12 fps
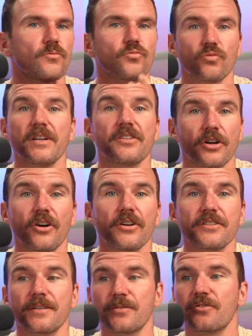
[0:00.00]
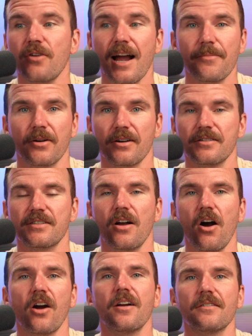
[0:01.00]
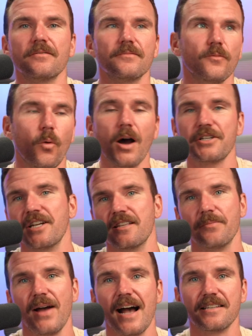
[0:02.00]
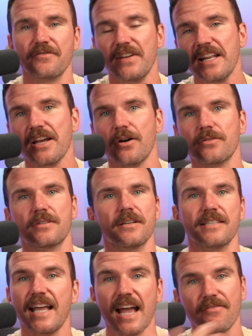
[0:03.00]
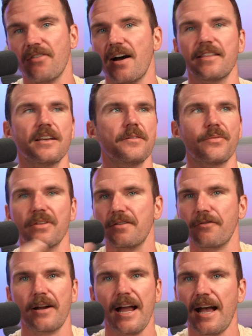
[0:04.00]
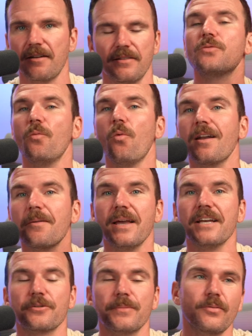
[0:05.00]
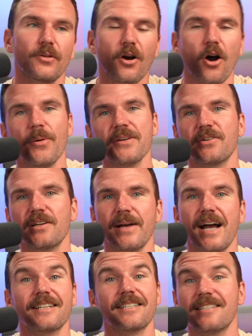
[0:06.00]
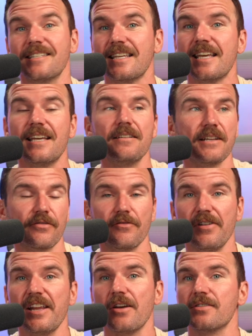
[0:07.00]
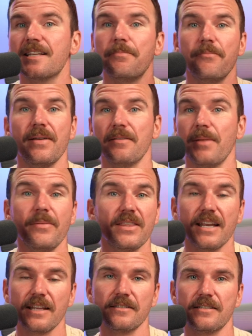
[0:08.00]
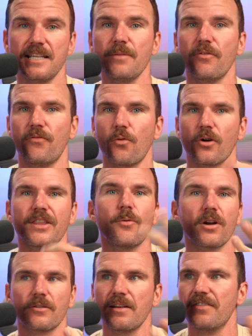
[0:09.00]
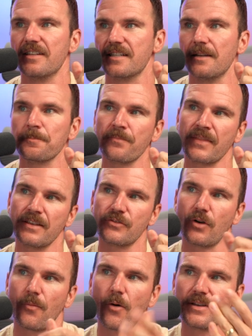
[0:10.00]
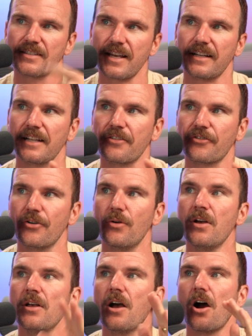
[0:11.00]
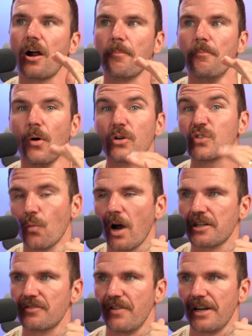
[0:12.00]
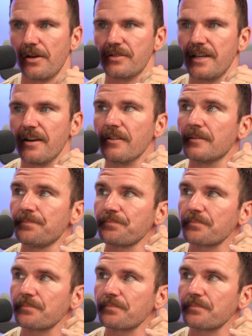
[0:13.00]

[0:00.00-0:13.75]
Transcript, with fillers: return subscribers aren't watching the past videos because they can't find them or they forget. So we want to make sure people are always going back to see different videos that maybe they didn't see before, or they want to revisit. So I'm always cycling through our most watched videos here.